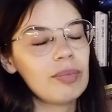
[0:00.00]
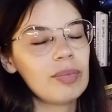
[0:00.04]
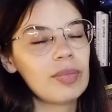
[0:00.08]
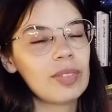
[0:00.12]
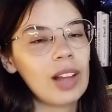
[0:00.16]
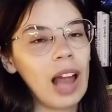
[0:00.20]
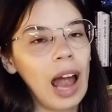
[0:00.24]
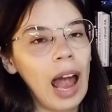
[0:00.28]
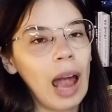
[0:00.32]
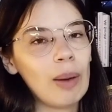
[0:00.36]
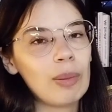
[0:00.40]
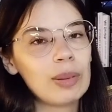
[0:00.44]

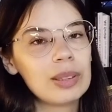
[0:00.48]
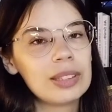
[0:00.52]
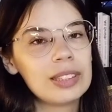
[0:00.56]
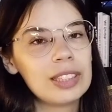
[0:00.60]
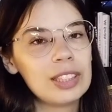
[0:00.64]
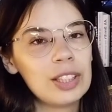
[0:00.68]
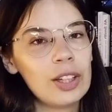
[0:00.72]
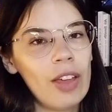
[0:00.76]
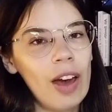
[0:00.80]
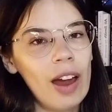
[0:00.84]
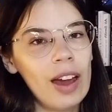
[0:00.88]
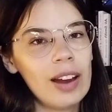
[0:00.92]
I will see
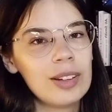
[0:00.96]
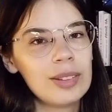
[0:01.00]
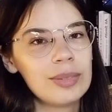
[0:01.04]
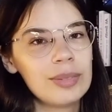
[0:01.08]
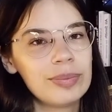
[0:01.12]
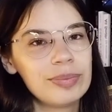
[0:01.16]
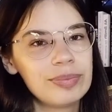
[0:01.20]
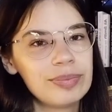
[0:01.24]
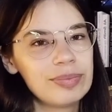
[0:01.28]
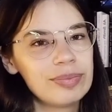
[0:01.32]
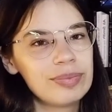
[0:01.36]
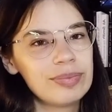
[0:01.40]
you then.
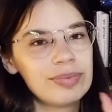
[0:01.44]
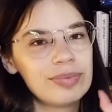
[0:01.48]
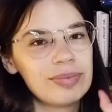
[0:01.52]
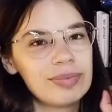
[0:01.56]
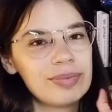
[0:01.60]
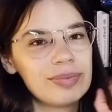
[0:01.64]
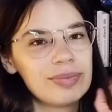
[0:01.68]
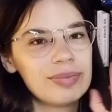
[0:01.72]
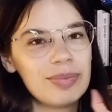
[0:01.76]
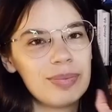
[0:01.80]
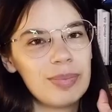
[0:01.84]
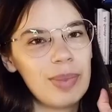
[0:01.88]

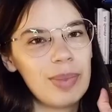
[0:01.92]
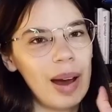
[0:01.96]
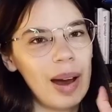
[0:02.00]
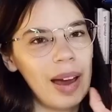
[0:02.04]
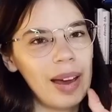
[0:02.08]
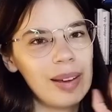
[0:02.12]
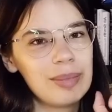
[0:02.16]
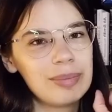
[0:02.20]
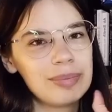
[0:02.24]
Bye.